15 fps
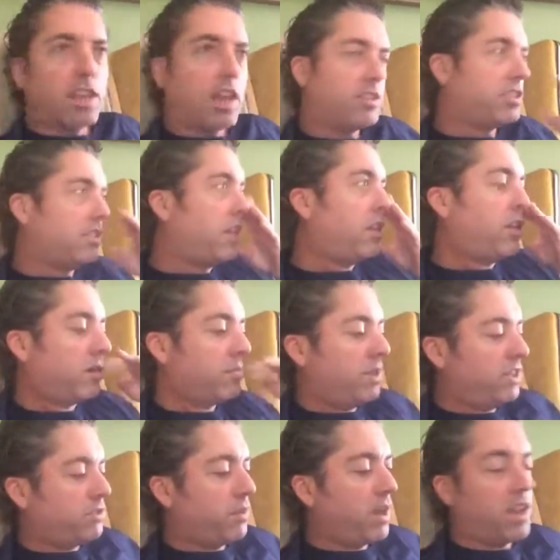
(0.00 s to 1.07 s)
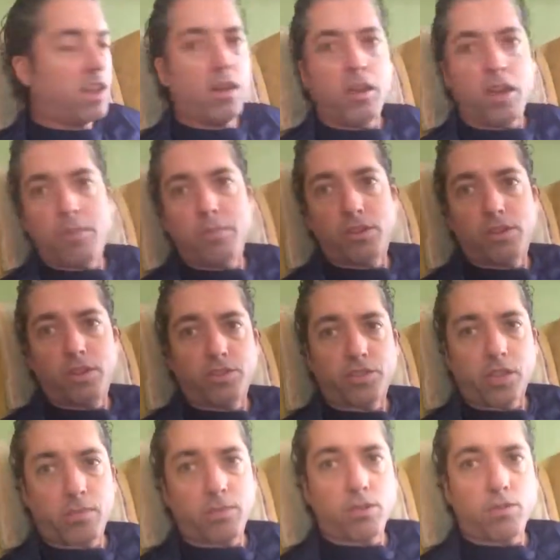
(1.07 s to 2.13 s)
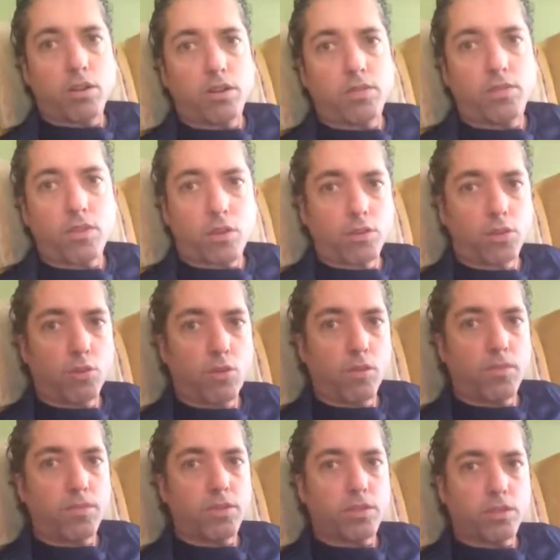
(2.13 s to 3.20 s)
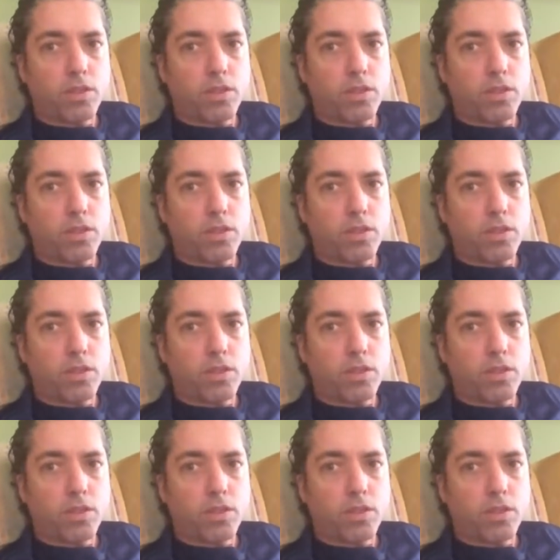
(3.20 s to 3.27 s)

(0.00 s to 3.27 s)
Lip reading: Cal State Long Beach, we had a hypnotist come to our dorm.